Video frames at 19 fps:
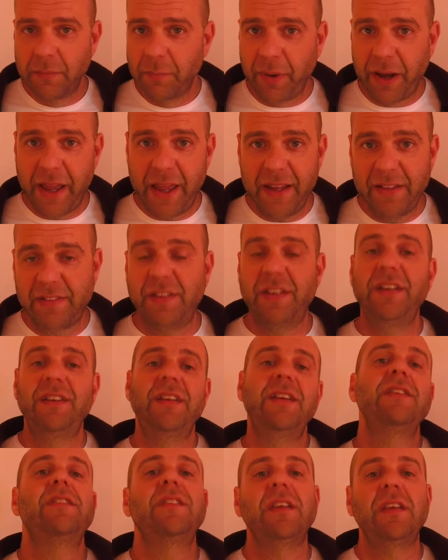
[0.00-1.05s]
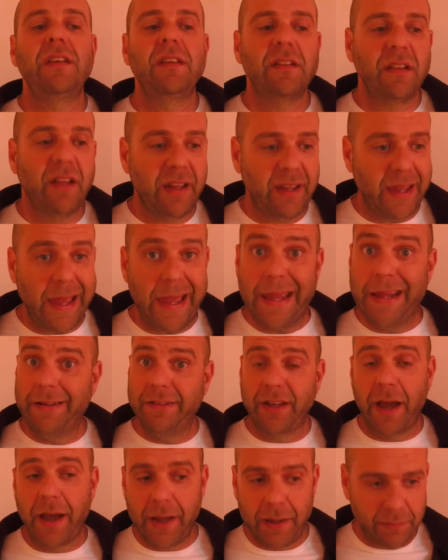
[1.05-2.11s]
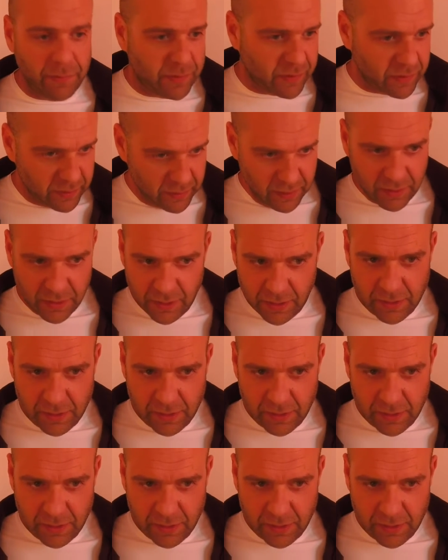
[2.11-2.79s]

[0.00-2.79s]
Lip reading: by AC/DC like 8 times.